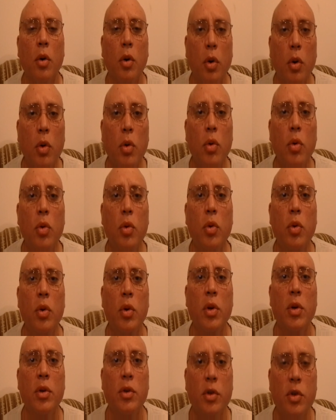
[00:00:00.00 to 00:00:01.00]
who
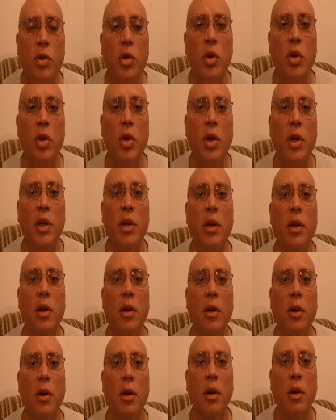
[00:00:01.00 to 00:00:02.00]
should
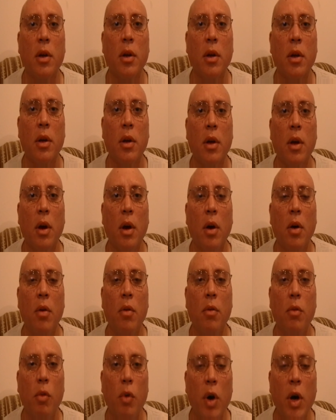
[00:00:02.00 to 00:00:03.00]

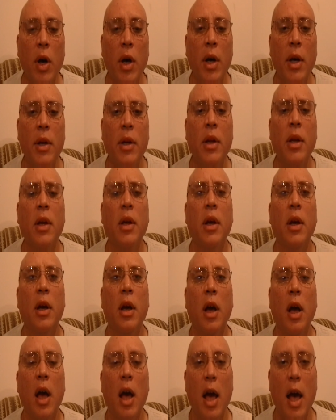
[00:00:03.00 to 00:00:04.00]
run
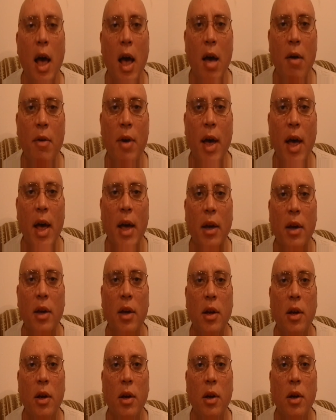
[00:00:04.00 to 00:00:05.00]
Iraq?
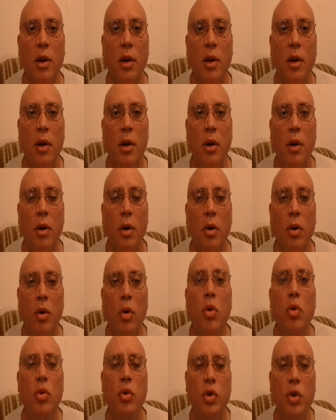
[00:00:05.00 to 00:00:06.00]

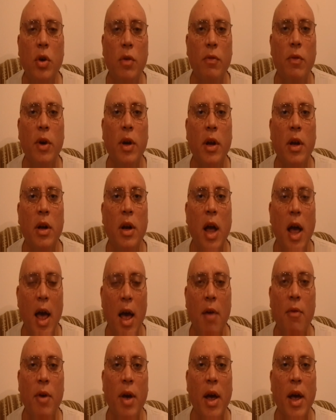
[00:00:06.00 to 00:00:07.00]
Who should run
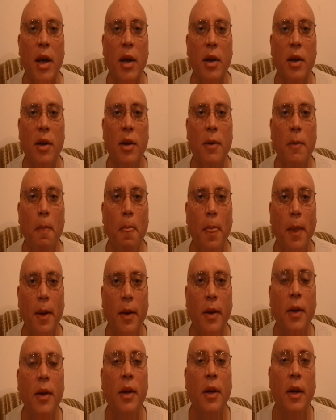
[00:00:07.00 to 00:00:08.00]
Iraq?
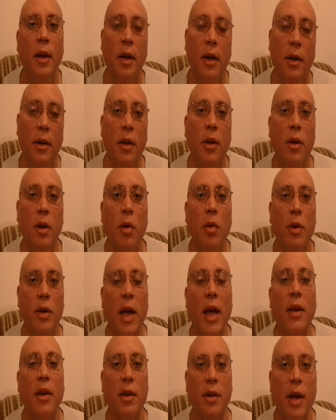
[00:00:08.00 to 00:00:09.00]
You know,
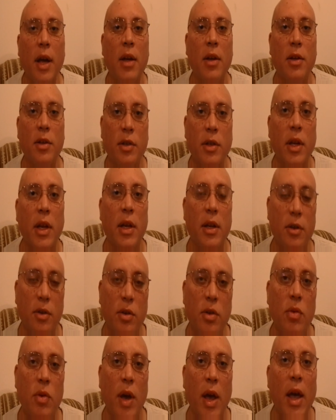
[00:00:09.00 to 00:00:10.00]
like the United States,
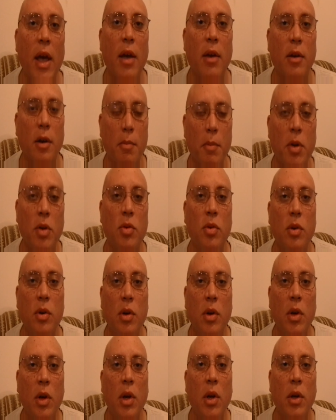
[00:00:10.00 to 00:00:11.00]
you had the,
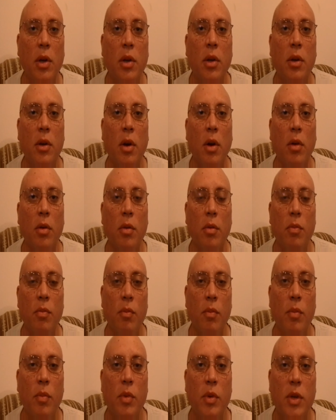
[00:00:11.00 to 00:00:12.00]
you know, the
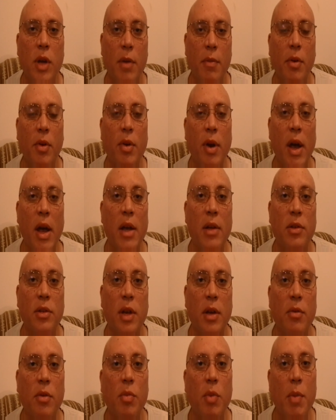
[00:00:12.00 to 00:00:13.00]
Democrats
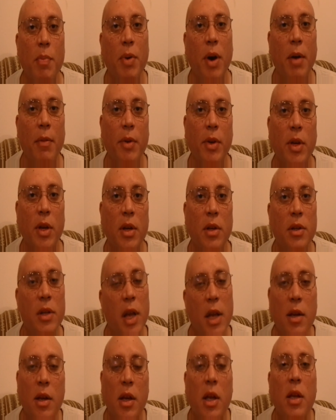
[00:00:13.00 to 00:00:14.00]
and the Republicans
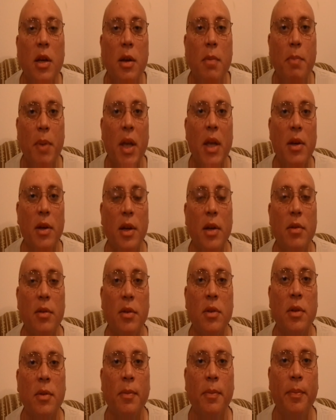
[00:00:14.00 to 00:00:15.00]
and the
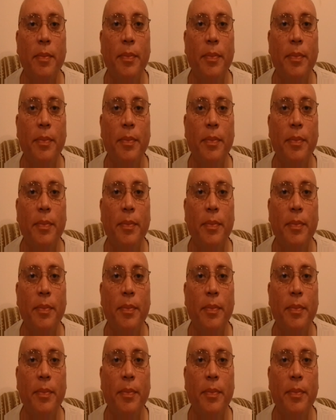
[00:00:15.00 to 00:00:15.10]
independents.